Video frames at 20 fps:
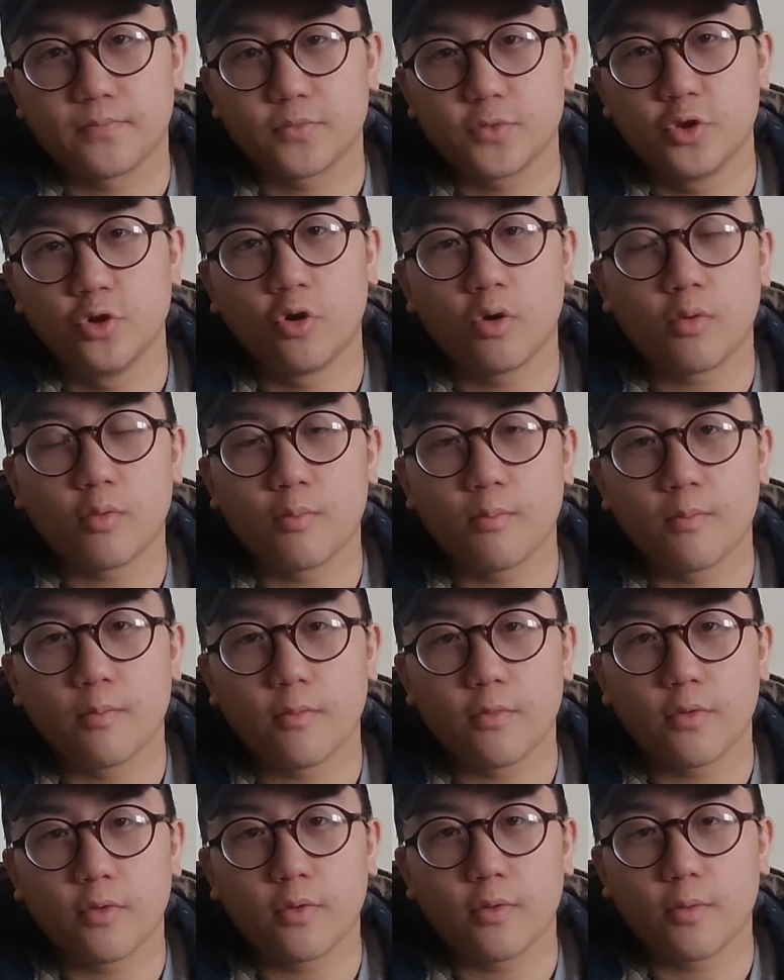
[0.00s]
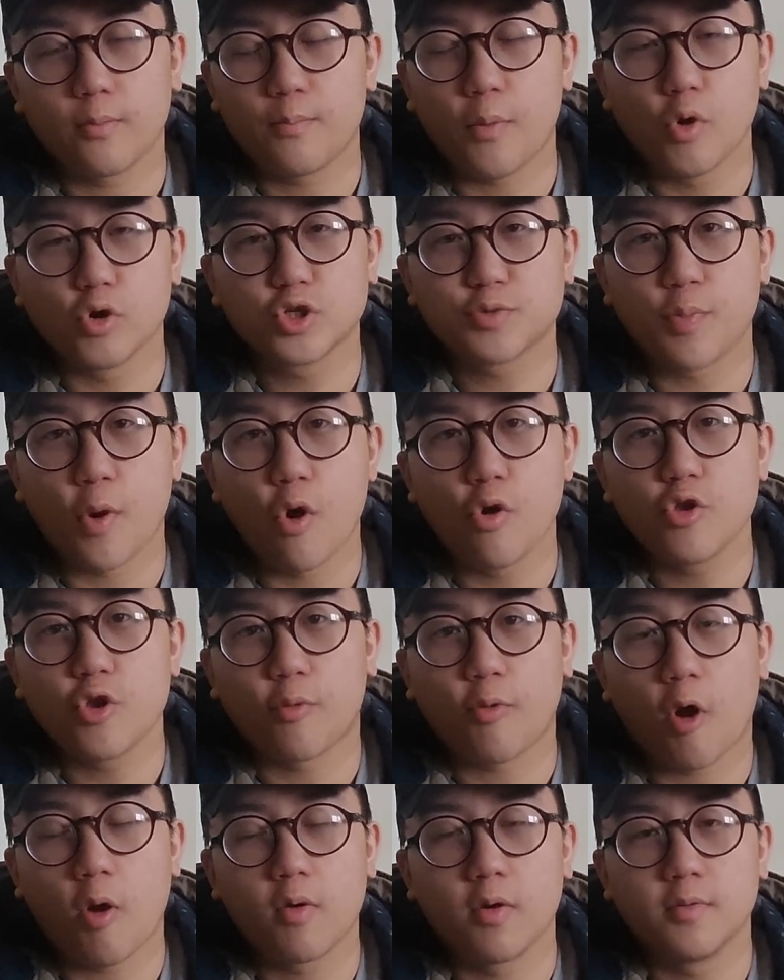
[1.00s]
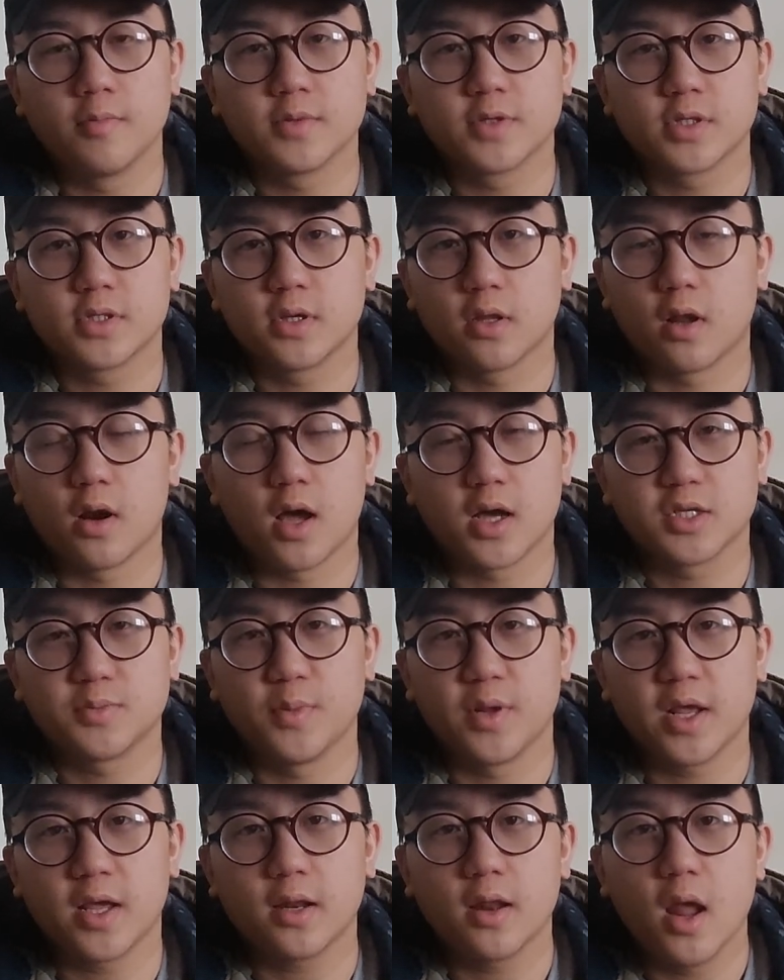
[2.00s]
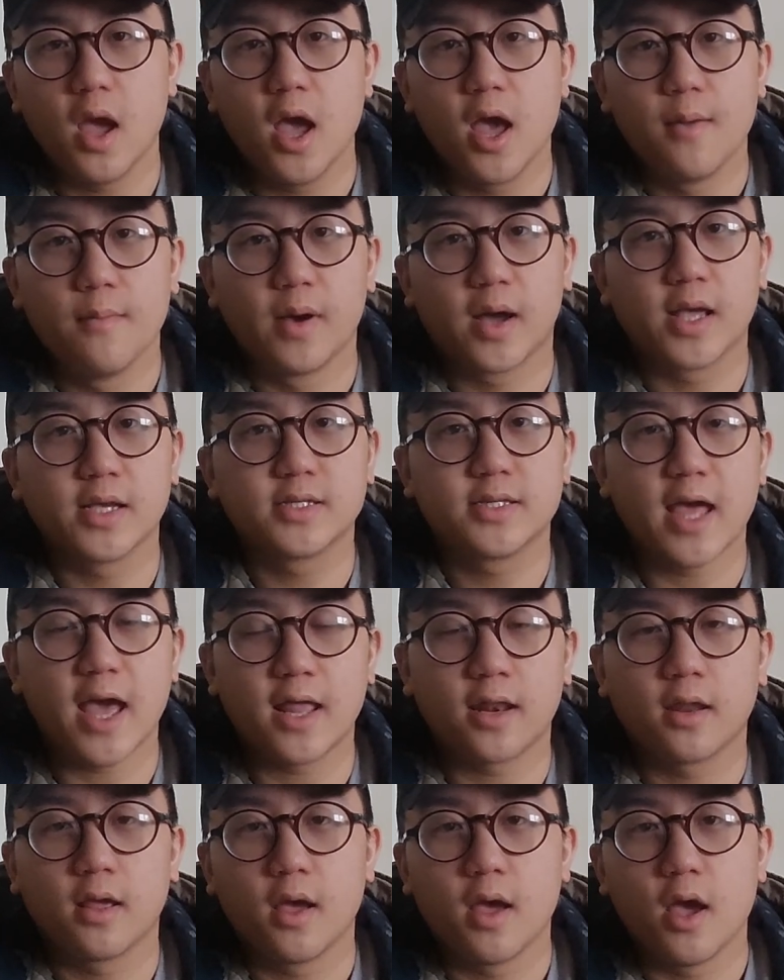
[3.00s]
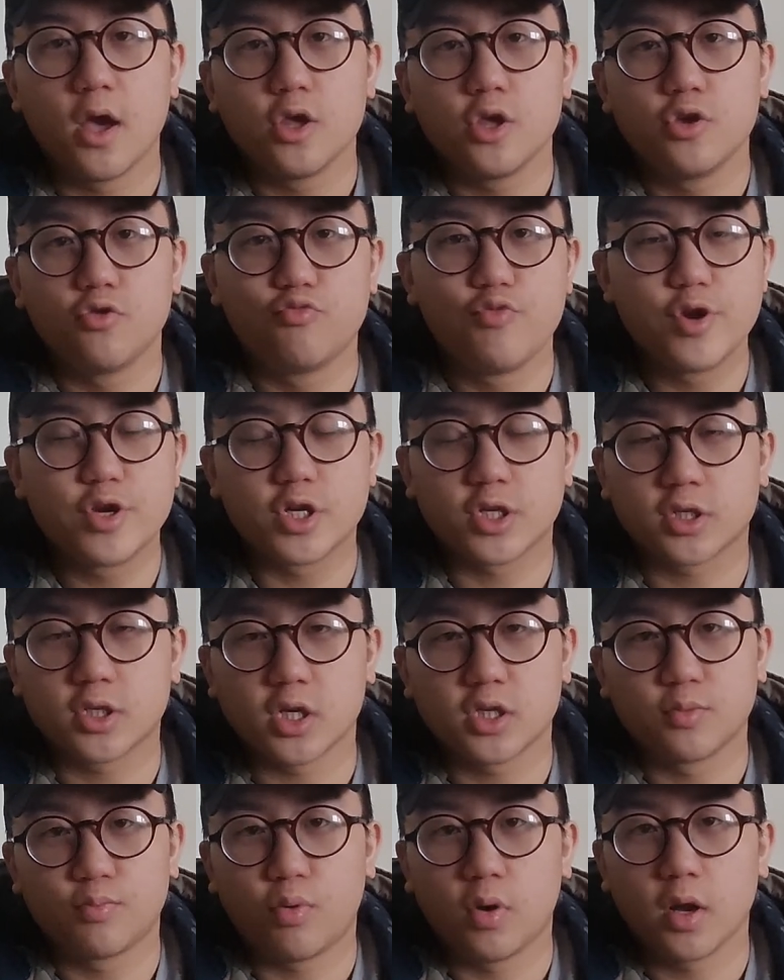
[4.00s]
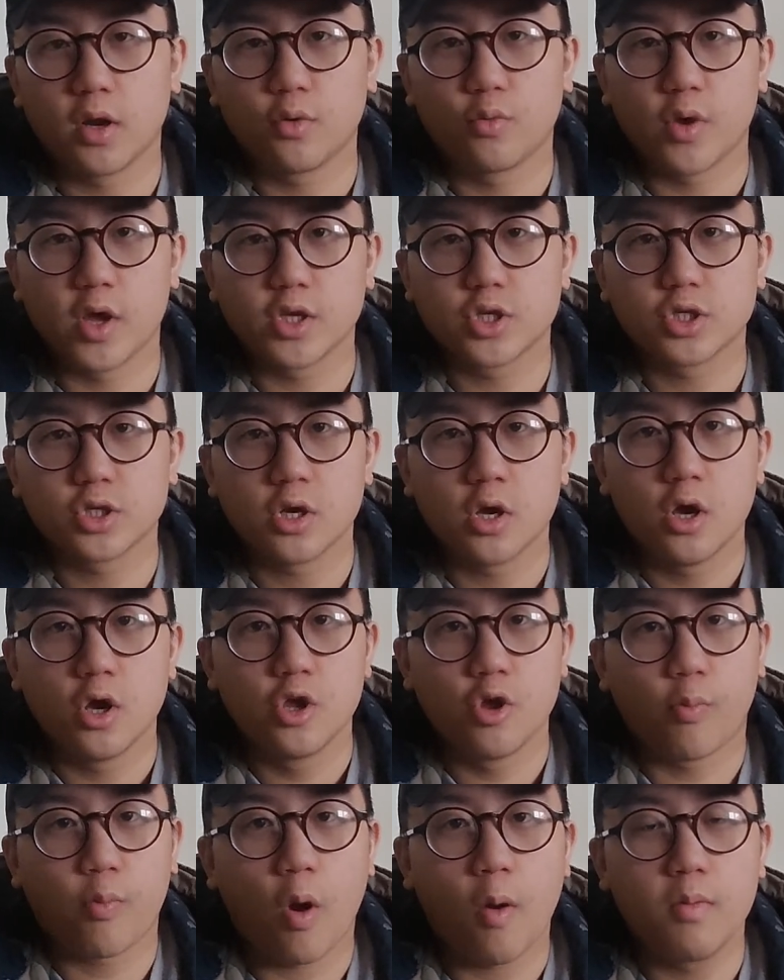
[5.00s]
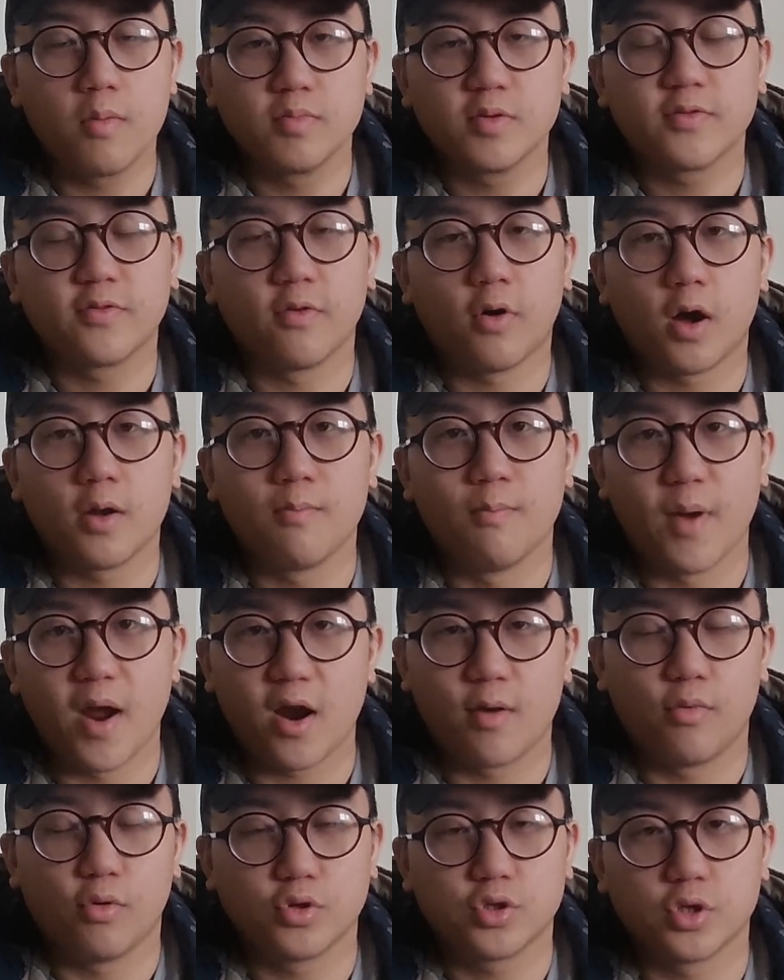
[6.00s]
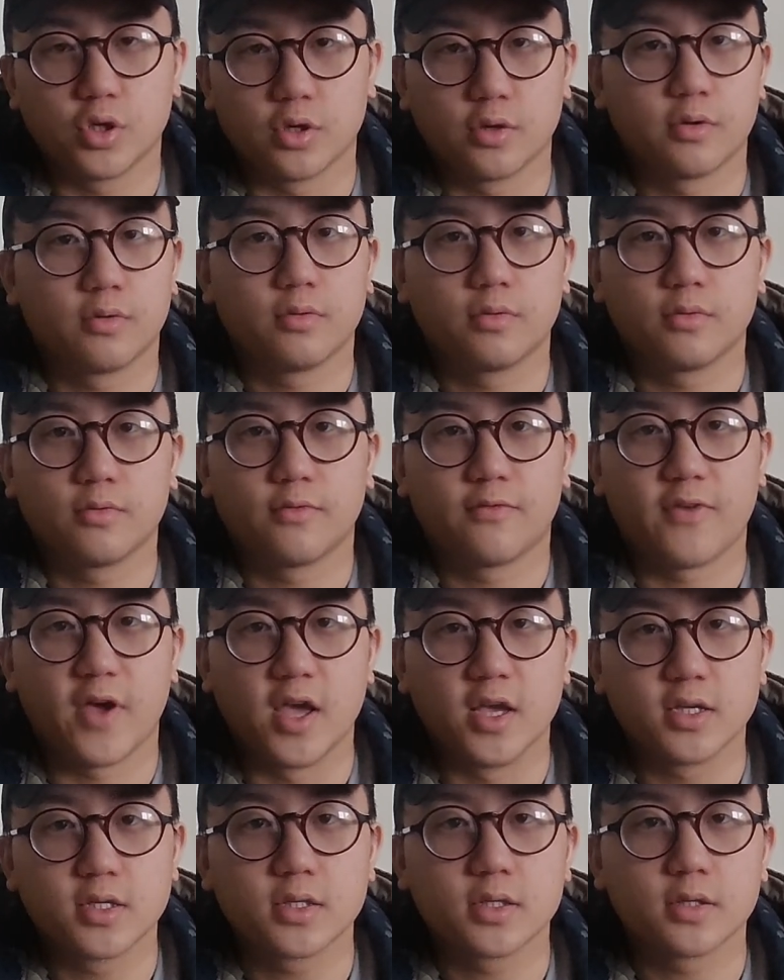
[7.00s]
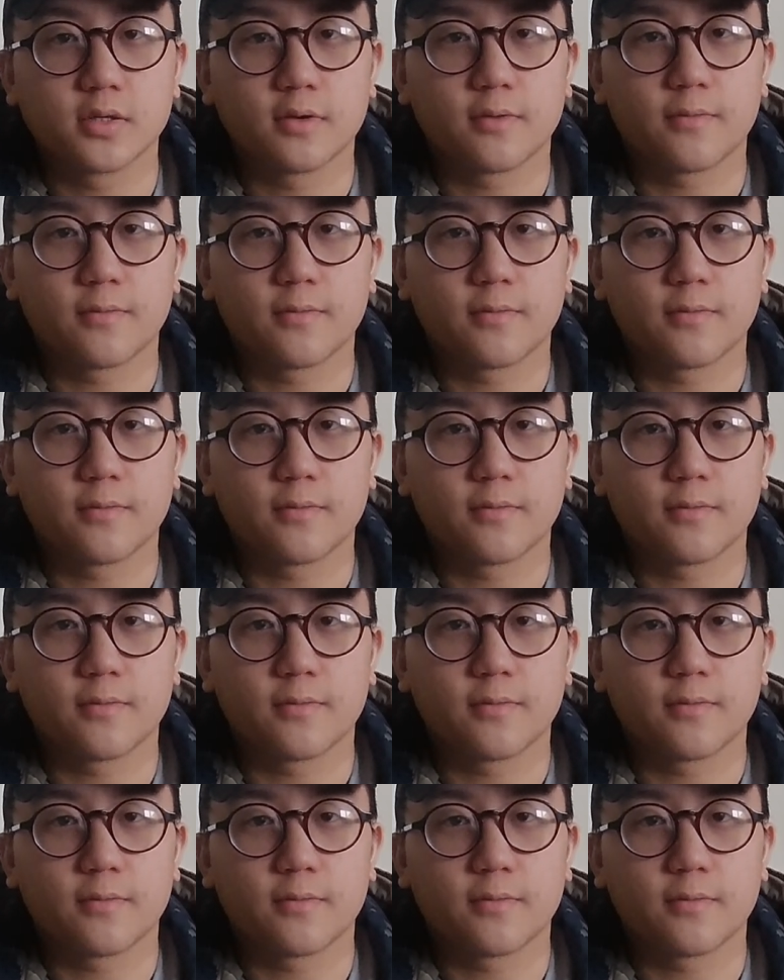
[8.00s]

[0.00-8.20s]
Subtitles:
Do not postpone your problems to the last minute, because then you reach a certain point in which your problems feel unbearable to face.